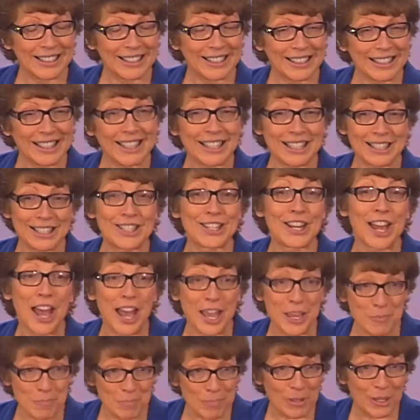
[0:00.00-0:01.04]
in a
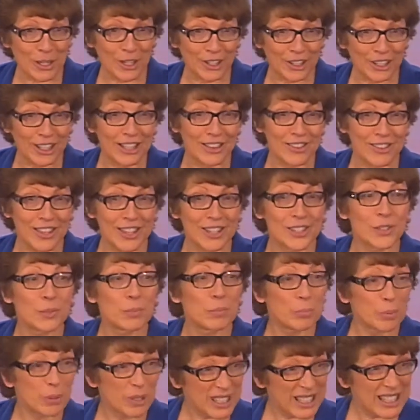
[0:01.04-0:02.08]
time period
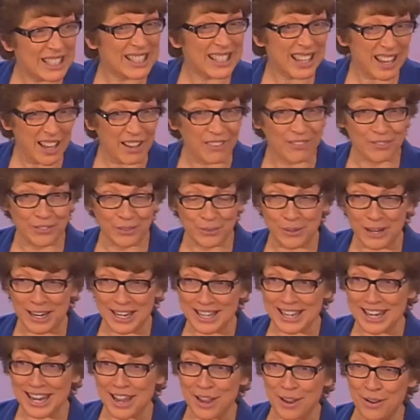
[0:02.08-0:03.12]
that's pretty tough
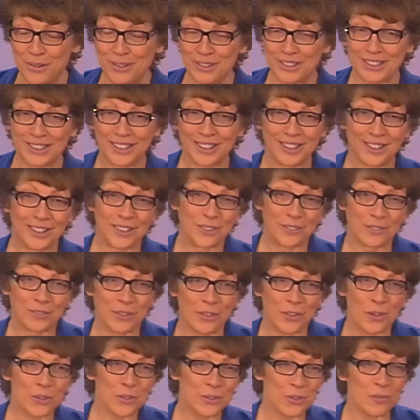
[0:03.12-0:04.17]
right now.
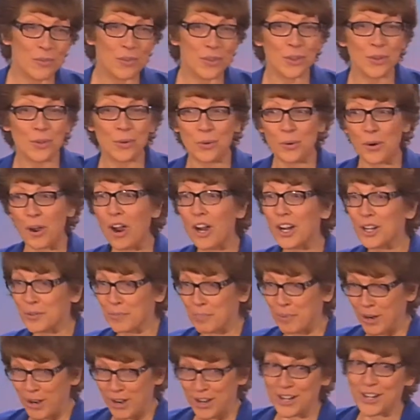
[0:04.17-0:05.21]
For those of you who
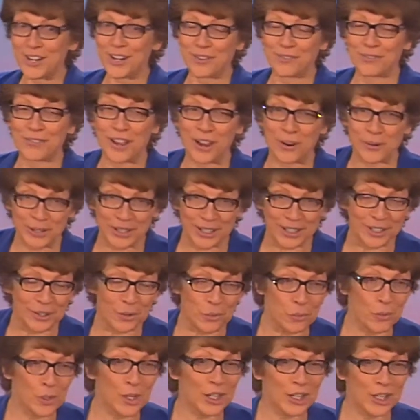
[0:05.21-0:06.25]
aren't part of our
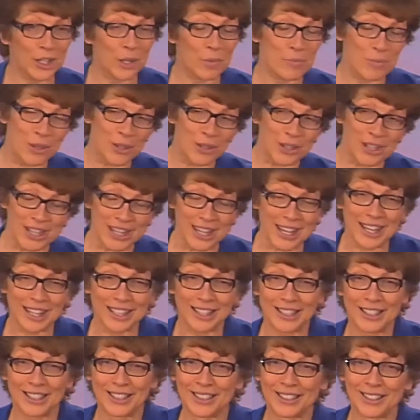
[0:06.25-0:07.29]
work
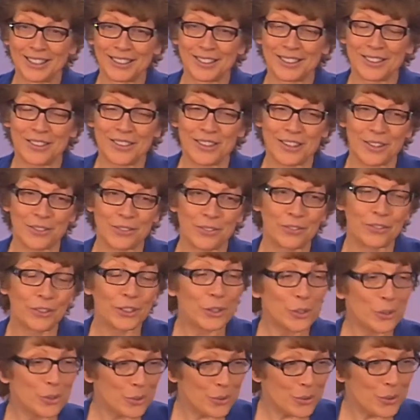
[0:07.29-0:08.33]
community, the
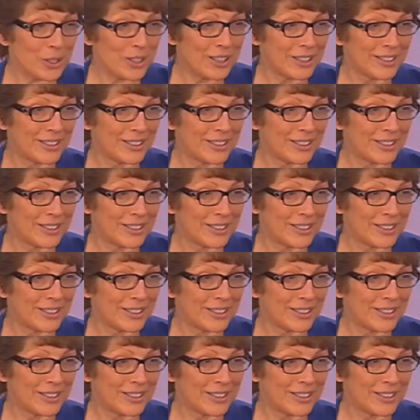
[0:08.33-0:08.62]
flu